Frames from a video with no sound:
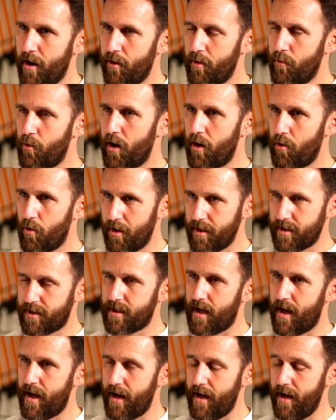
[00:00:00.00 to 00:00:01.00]
True. And what I want to
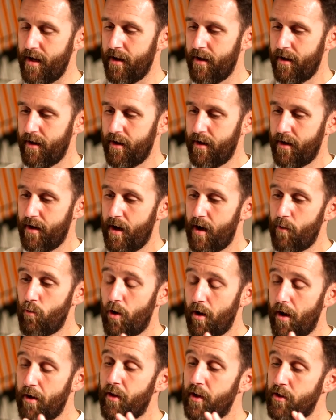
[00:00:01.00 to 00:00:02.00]
say, and
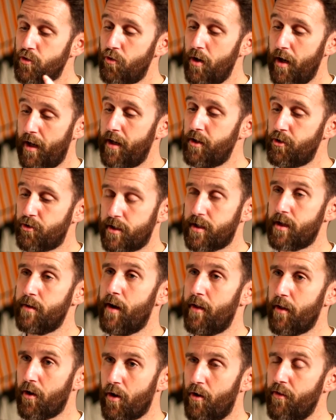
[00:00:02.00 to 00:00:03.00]
what I think is really interesting
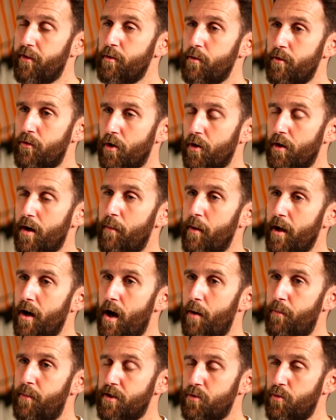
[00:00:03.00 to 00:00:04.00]
about the content we've got coming
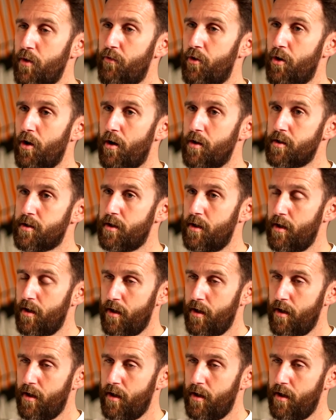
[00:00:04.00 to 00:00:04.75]
up is we've got